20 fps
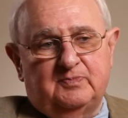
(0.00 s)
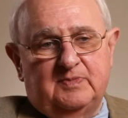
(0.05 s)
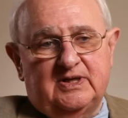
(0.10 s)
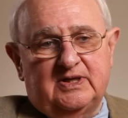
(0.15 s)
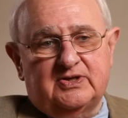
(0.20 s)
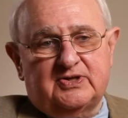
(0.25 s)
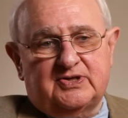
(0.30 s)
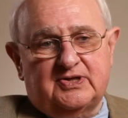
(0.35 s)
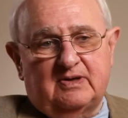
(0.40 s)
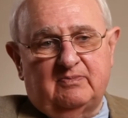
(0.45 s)

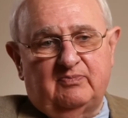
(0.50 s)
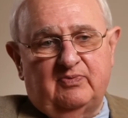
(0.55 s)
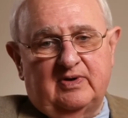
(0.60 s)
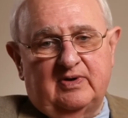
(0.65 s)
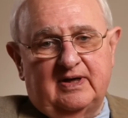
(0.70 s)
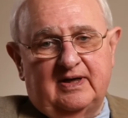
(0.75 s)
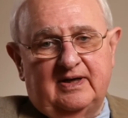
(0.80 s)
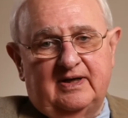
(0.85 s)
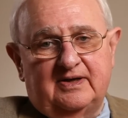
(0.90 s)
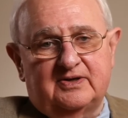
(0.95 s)
been
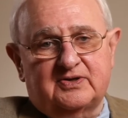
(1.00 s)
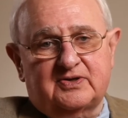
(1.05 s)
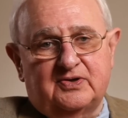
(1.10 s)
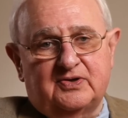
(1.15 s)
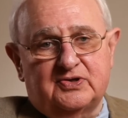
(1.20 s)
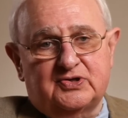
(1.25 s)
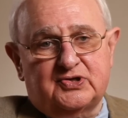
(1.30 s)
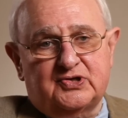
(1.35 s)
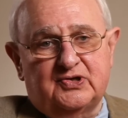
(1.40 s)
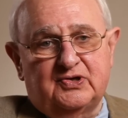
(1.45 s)
something that has
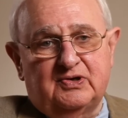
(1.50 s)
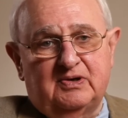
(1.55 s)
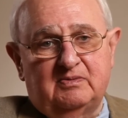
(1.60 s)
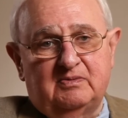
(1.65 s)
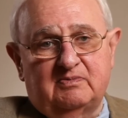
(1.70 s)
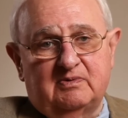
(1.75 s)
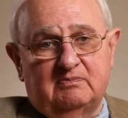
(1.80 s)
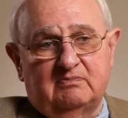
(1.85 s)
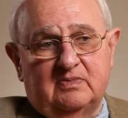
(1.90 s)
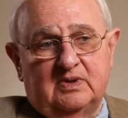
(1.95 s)

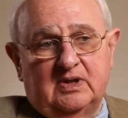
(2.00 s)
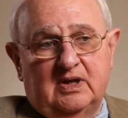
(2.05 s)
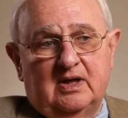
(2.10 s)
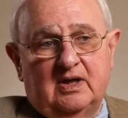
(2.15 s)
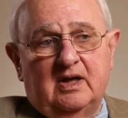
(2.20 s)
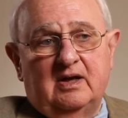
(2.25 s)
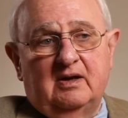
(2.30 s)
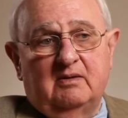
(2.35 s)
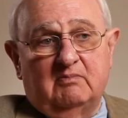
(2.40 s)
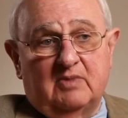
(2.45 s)
consumed
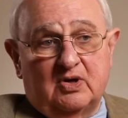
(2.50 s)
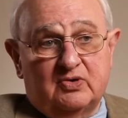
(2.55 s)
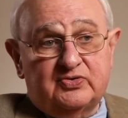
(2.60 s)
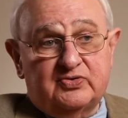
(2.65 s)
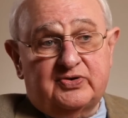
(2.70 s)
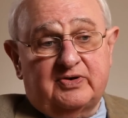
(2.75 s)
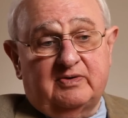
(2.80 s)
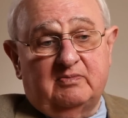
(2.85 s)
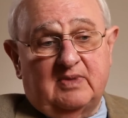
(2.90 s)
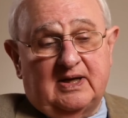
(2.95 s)

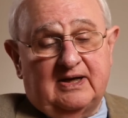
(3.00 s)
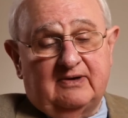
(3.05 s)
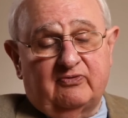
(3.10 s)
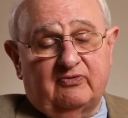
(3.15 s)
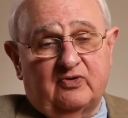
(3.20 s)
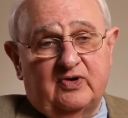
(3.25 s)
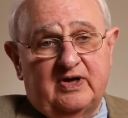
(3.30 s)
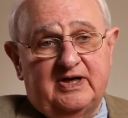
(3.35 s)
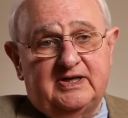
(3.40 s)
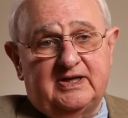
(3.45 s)
most of my
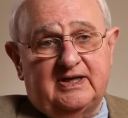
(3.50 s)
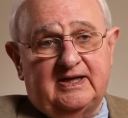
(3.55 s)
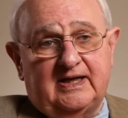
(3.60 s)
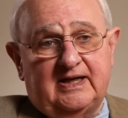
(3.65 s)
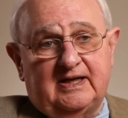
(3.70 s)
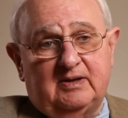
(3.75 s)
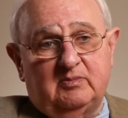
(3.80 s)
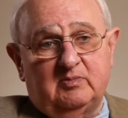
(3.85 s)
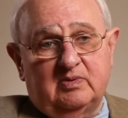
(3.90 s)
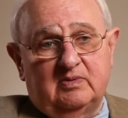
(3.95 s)
free
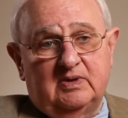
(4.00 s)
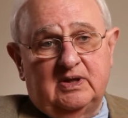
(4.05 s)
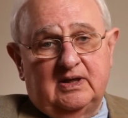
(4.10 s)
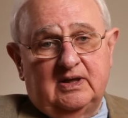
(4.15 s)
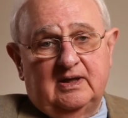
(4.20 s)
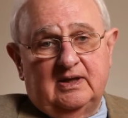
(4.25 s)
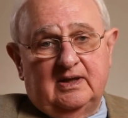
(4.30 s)
time,